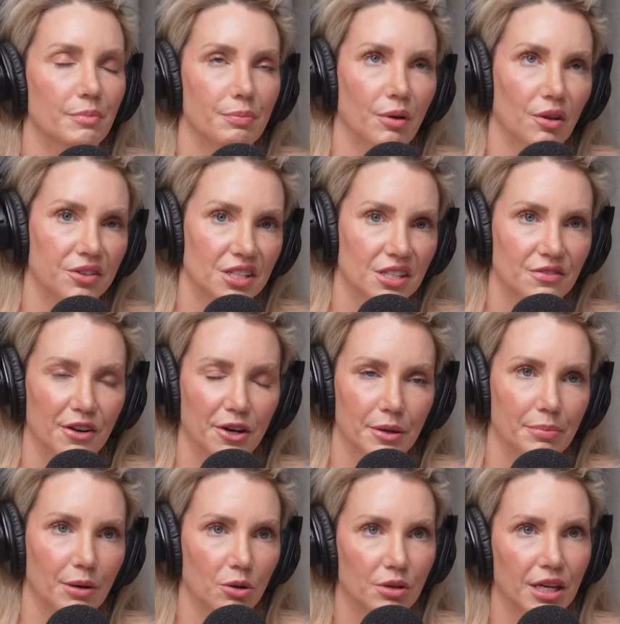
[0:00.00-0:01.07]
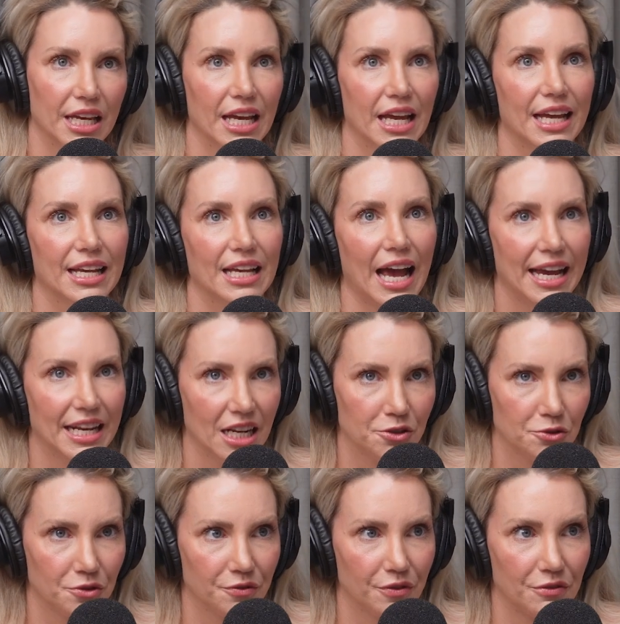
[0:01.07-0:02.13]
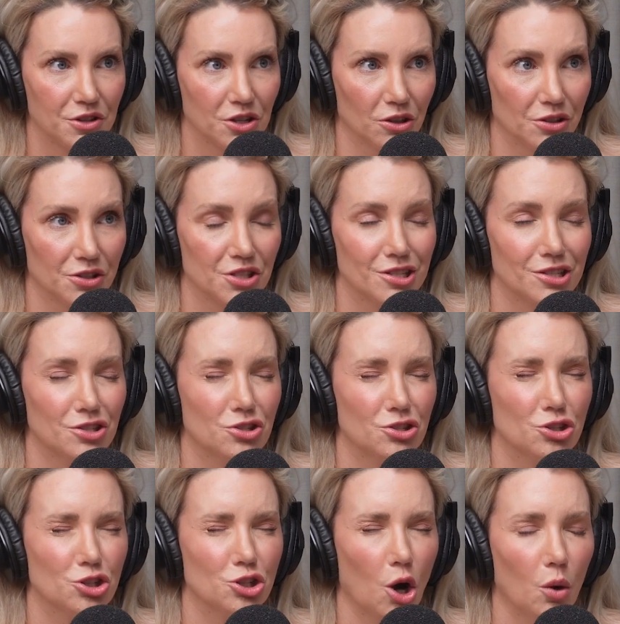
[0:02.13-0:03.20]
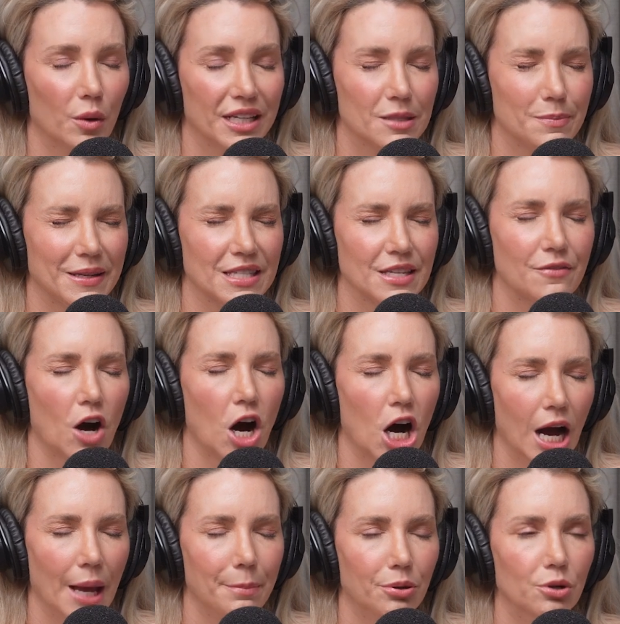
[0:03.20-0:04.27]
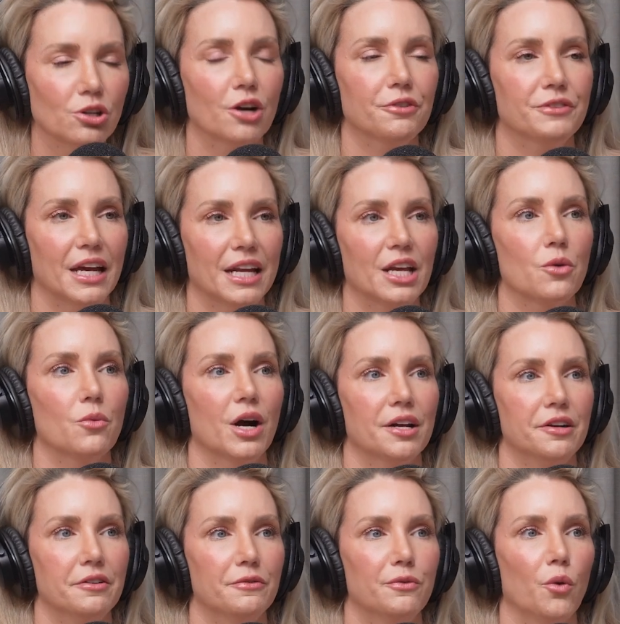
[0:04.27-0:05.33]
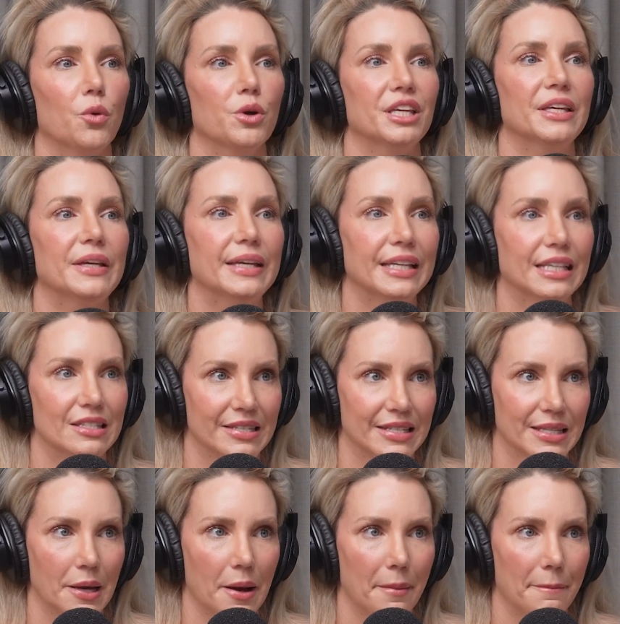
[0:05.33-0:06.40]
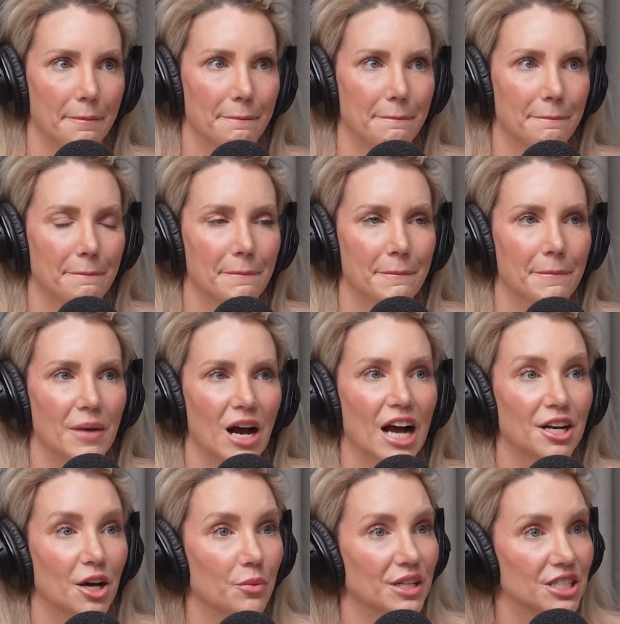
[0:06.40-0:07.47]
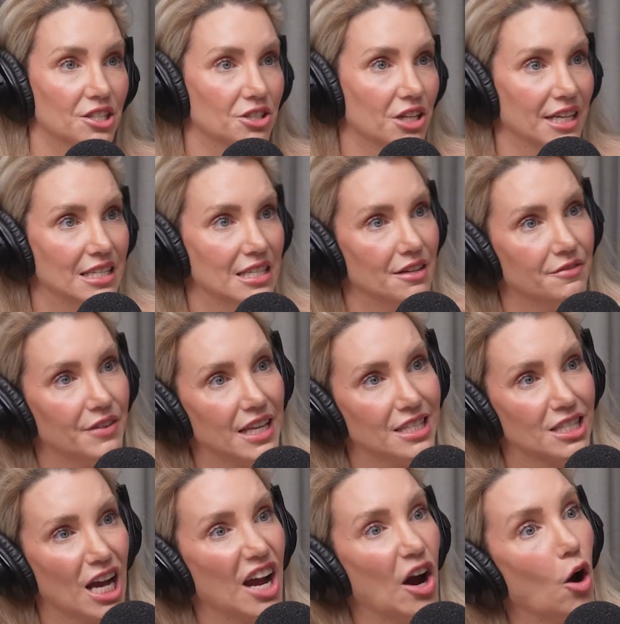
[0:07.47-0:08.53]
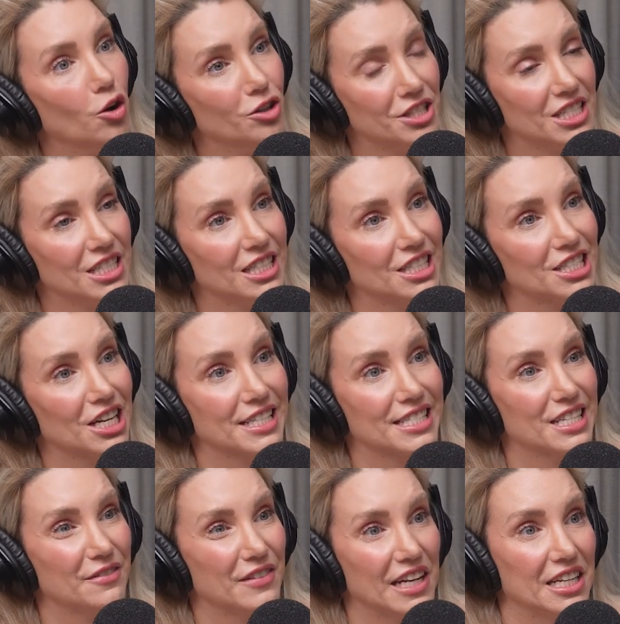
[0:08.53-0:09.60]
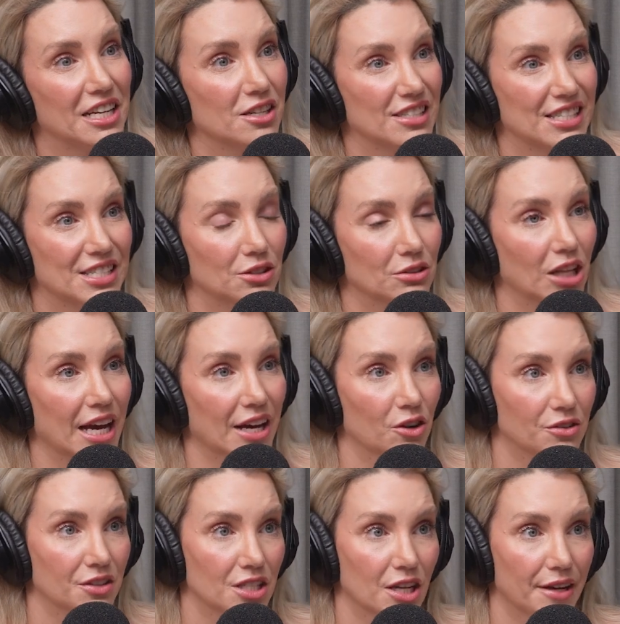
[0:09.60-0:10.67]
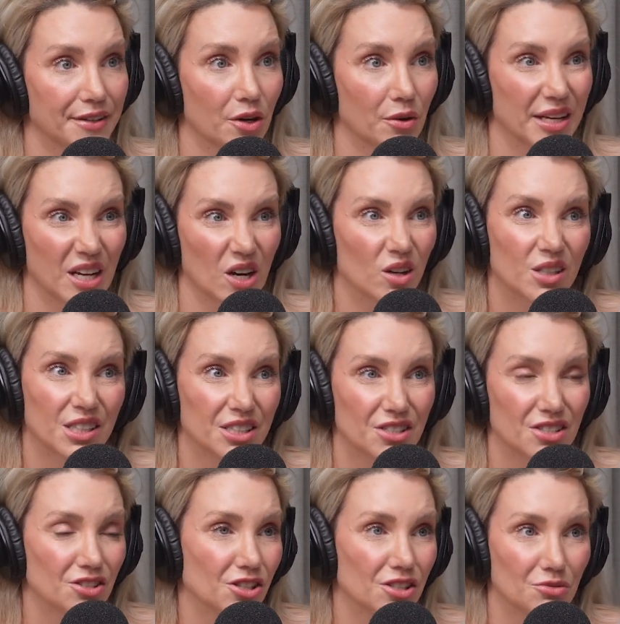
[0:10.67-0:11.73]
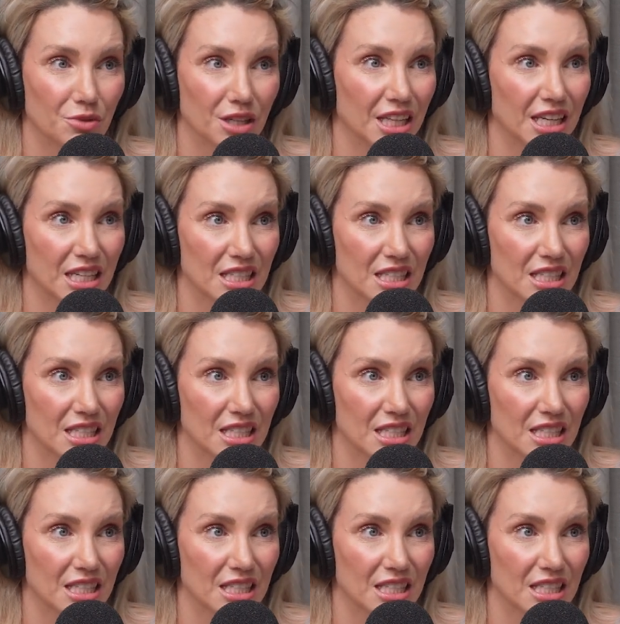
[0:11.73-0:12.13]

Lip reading: be bothered. It's very bulky. $850, so expensive. I put off getting one for years. Mm-hmm. And I went to Dyson events. I hosted a Dyson event and I was still like on the side going, oh, it's just really